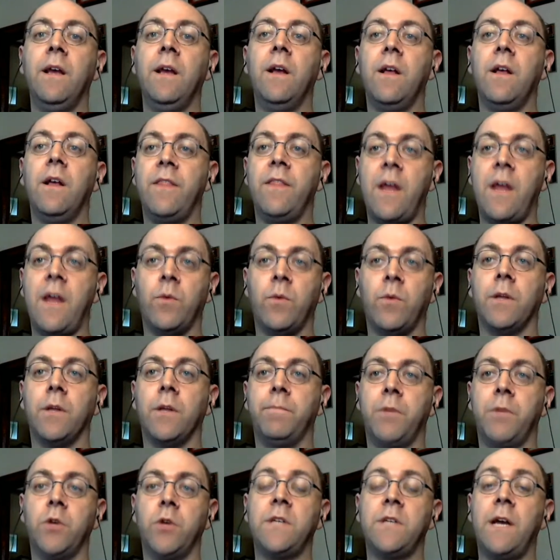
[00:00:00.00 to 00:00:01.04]
than will
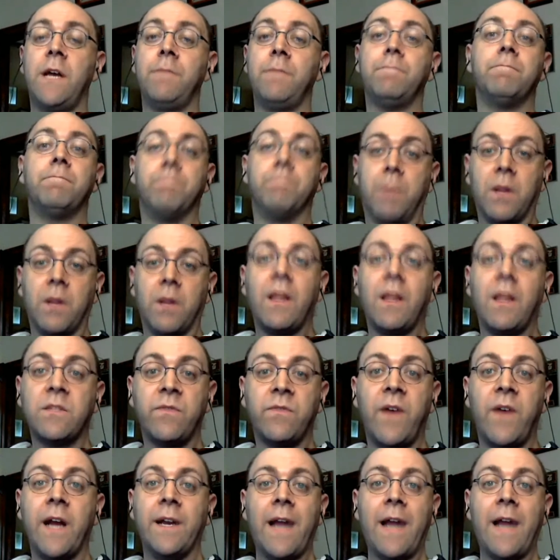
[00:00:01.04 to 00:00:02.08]
abuse it, but let's
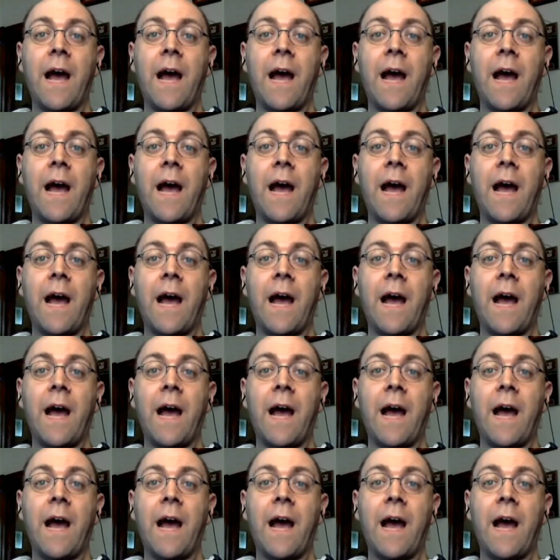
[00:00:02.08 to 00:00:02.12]
find out.